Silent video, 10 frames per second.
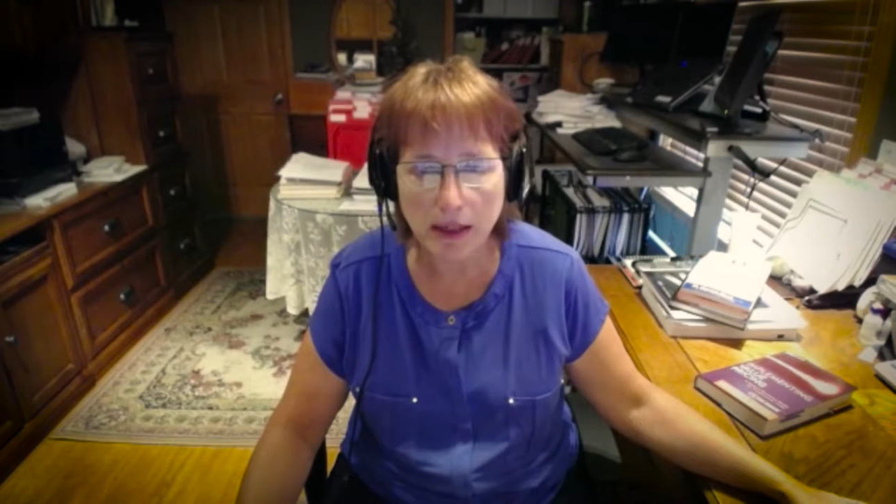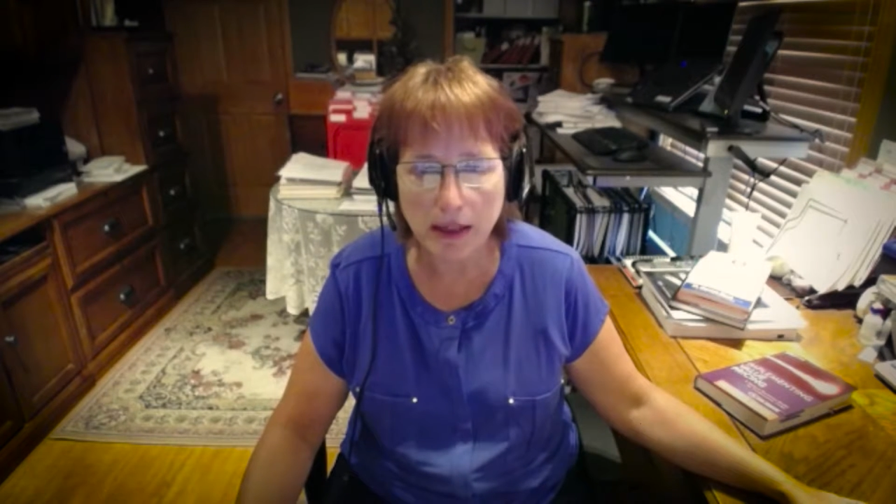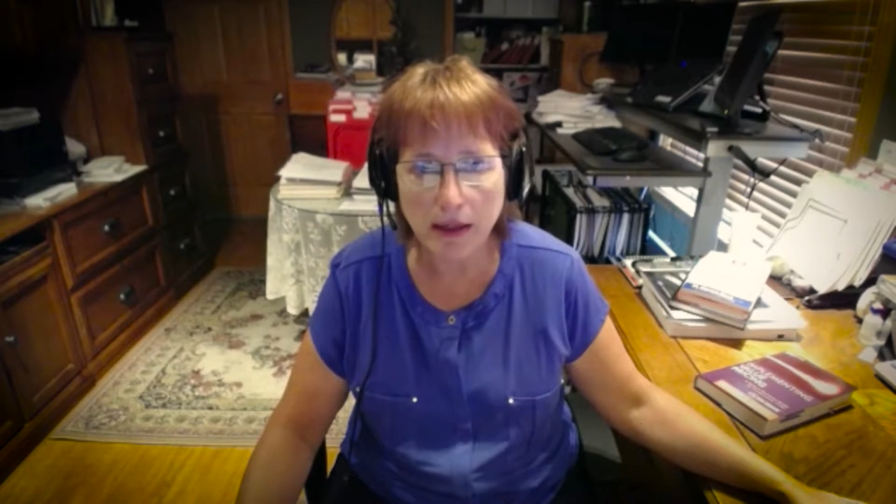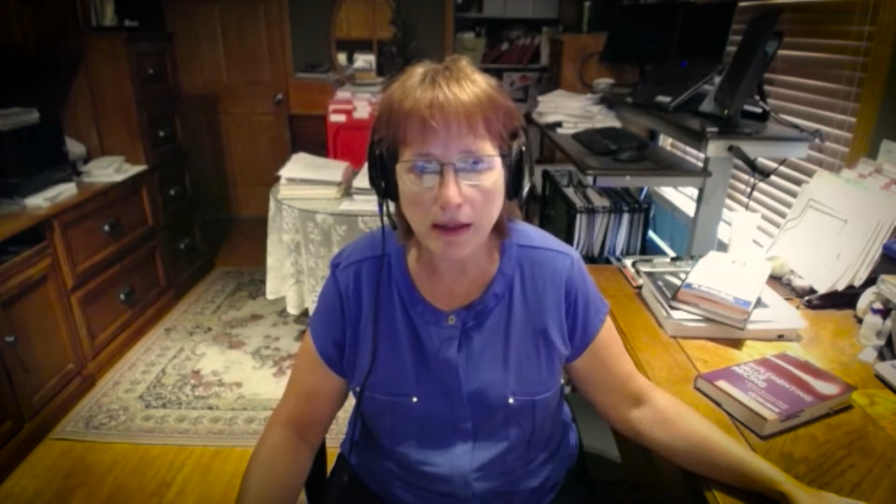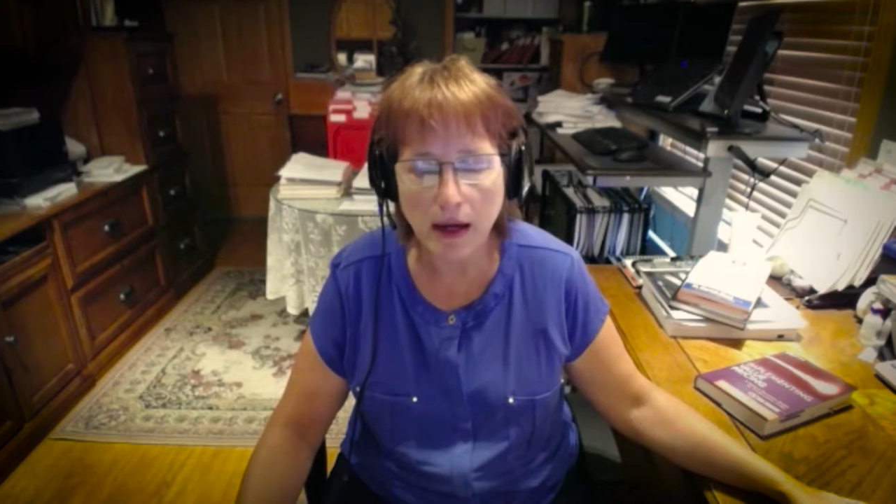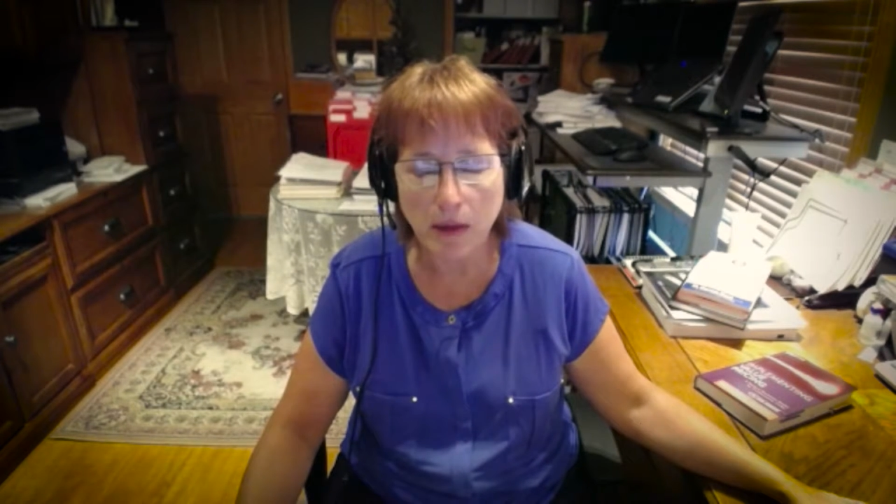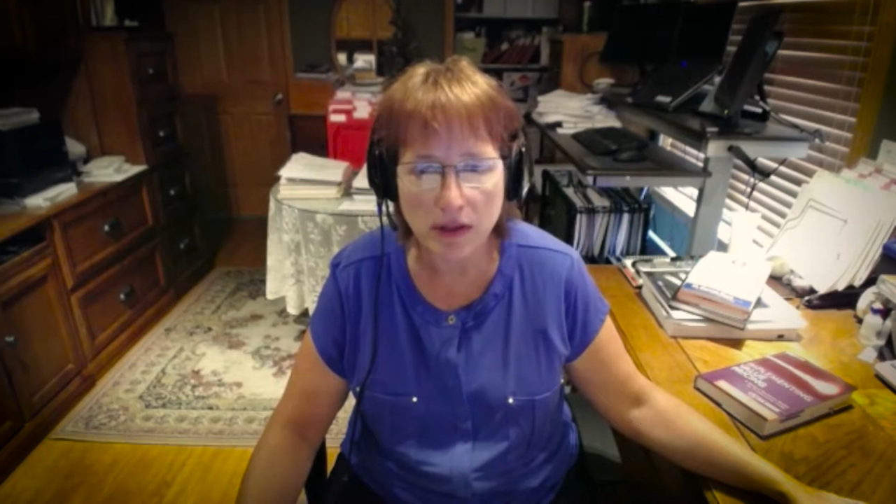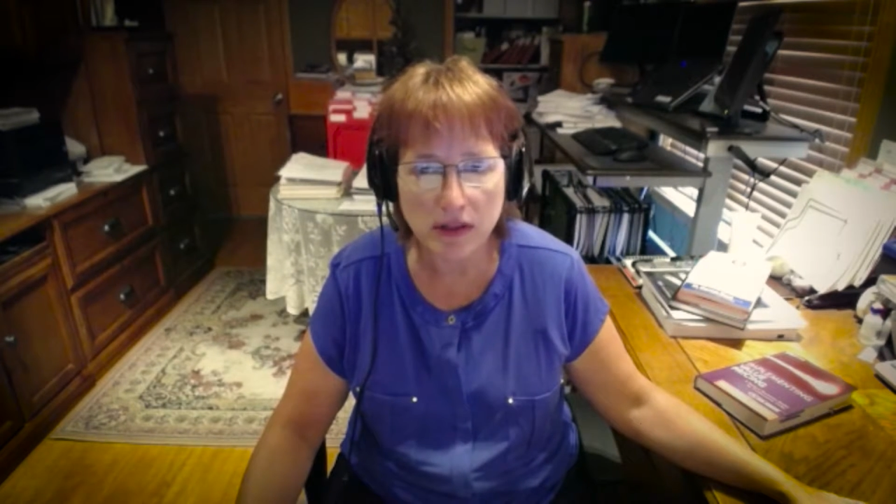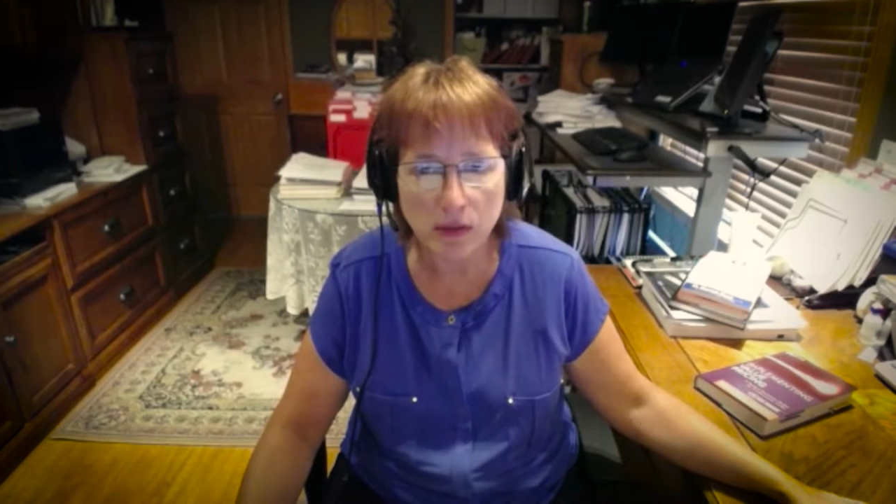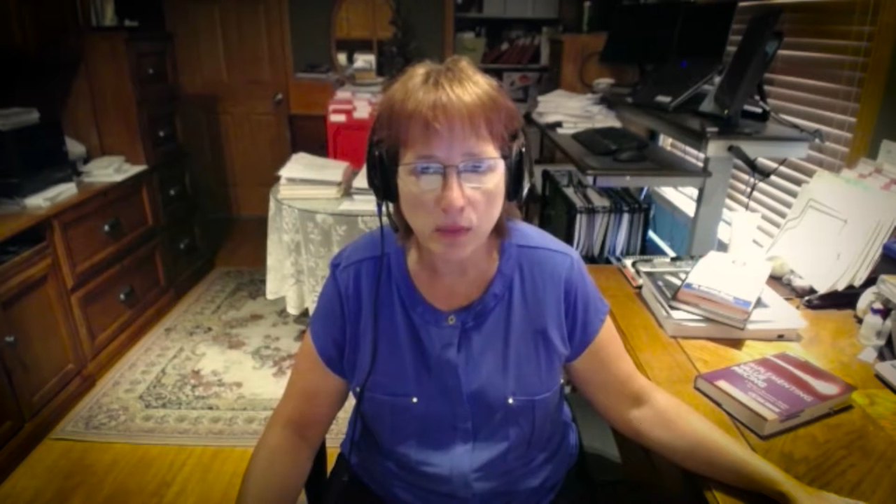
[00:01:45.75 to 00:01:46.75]
meeting
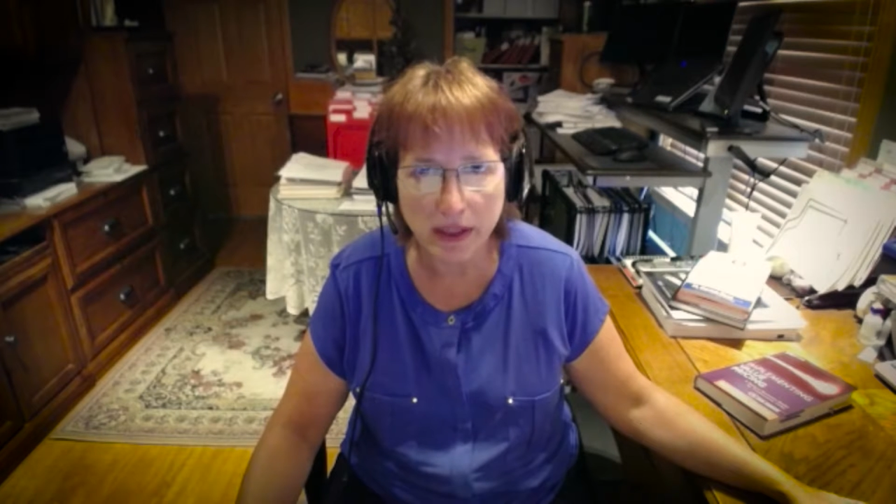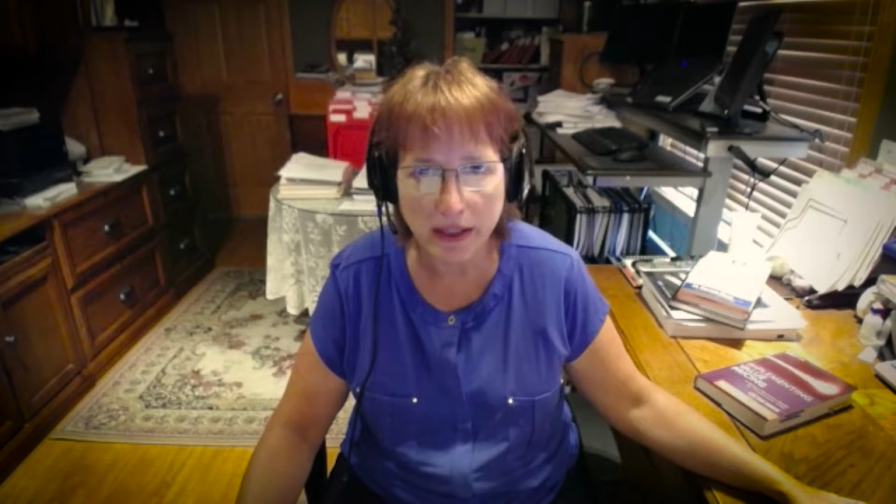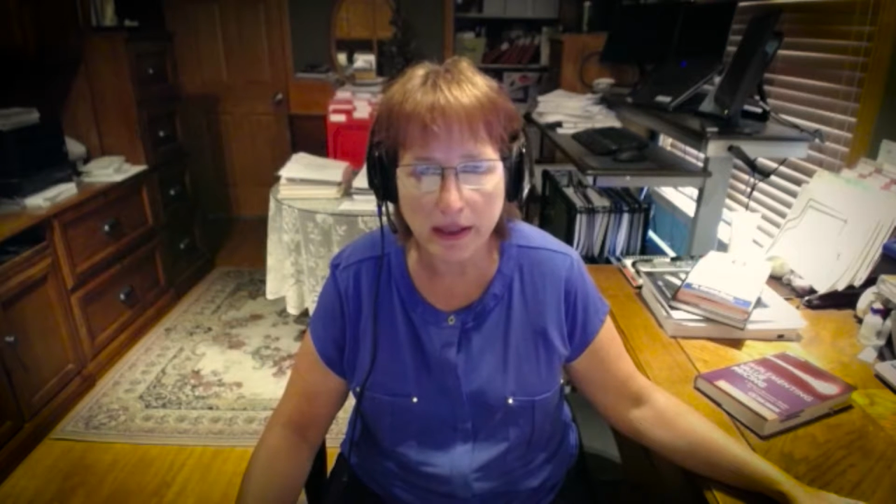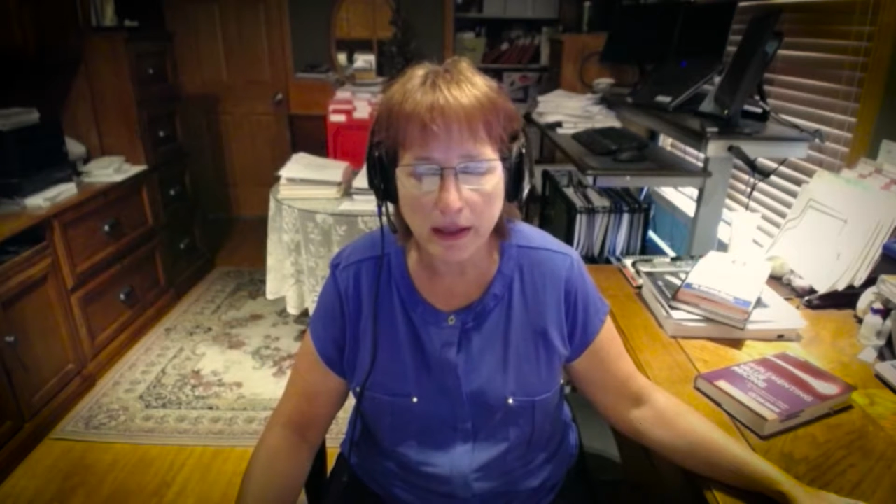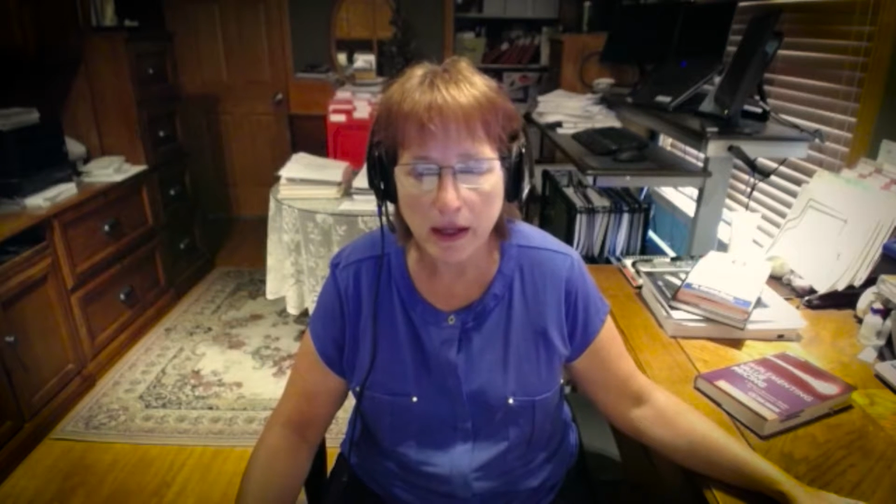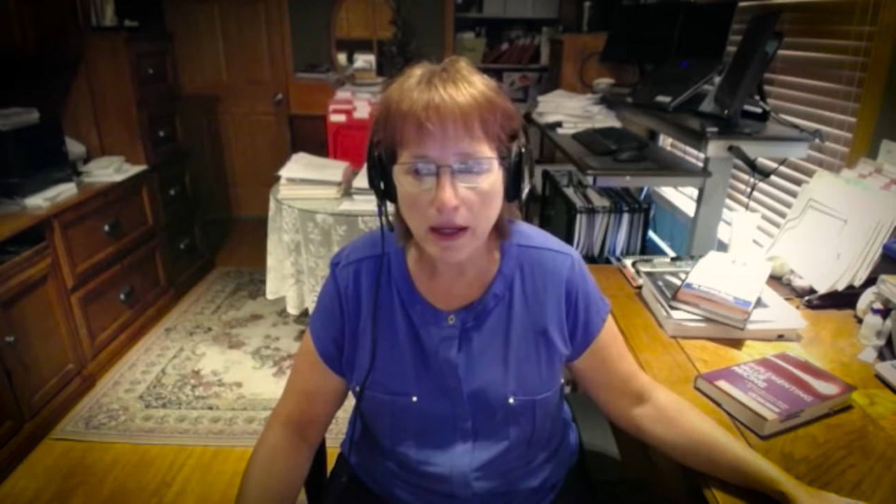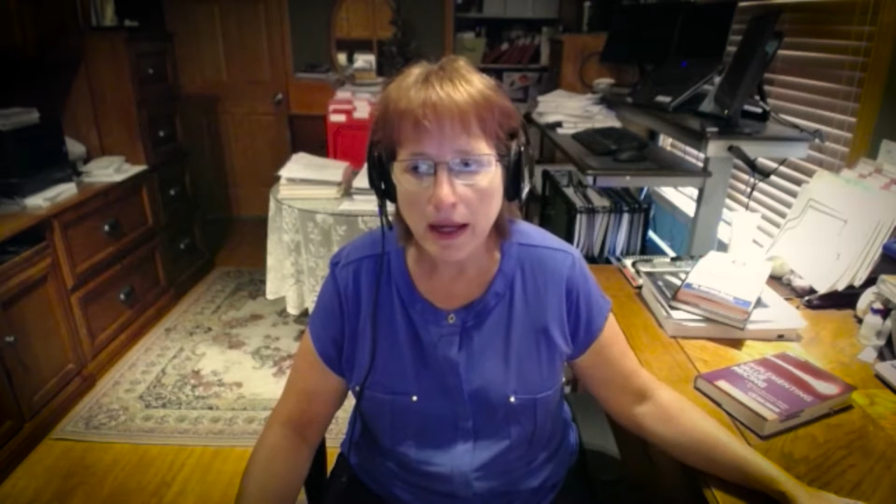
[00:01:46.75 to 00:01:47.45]
once a week,